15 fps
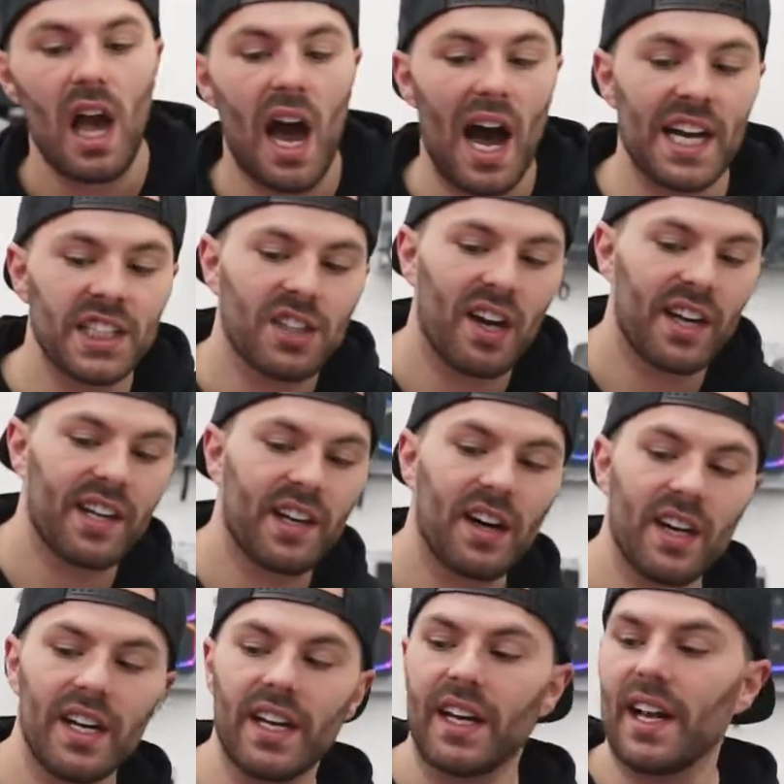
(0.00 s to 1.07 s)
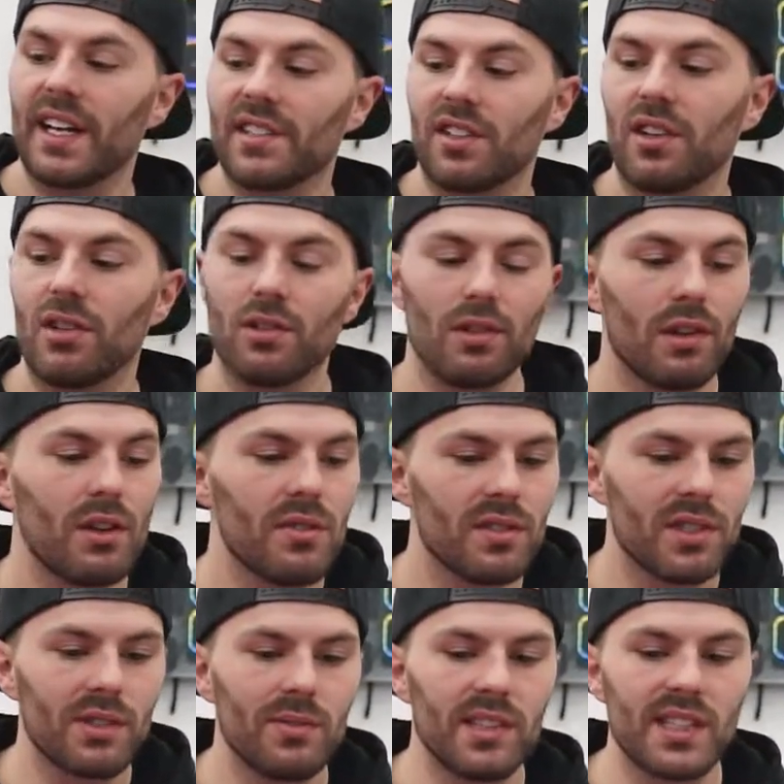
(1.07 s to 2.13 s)
I try to cut it as
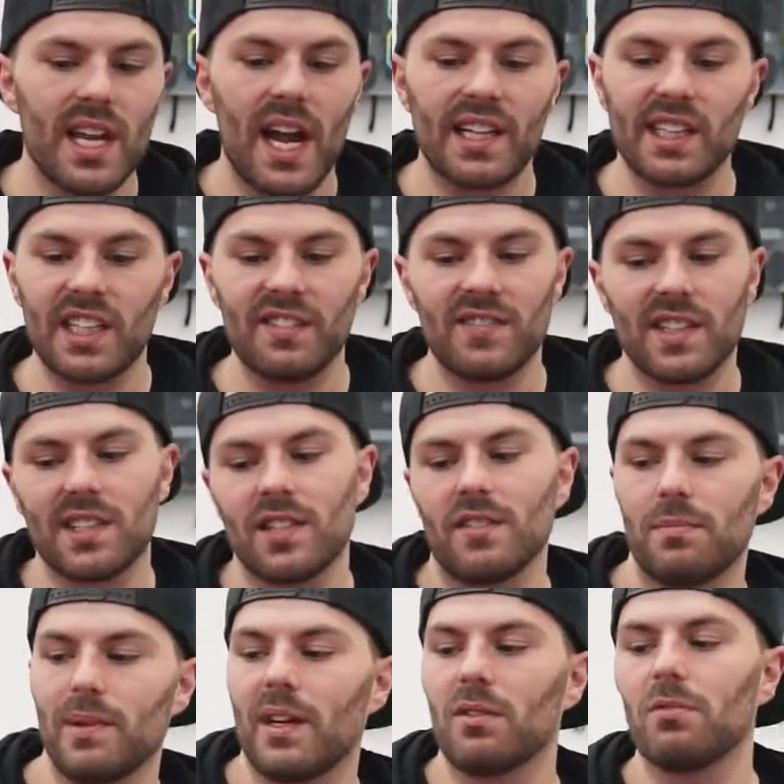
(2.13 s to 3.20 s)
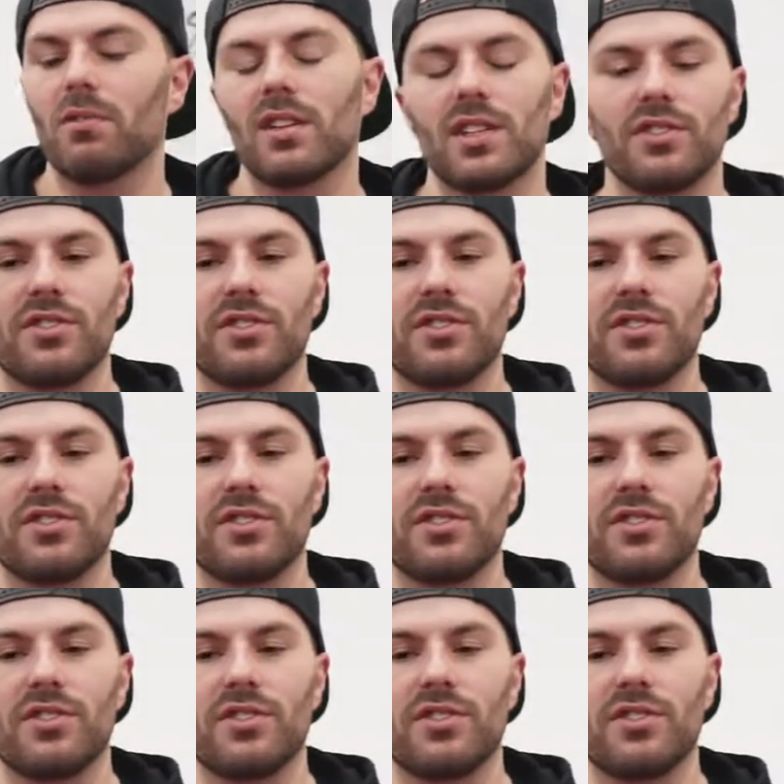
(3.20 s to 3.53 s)
close to exactly, give myself about a 1 or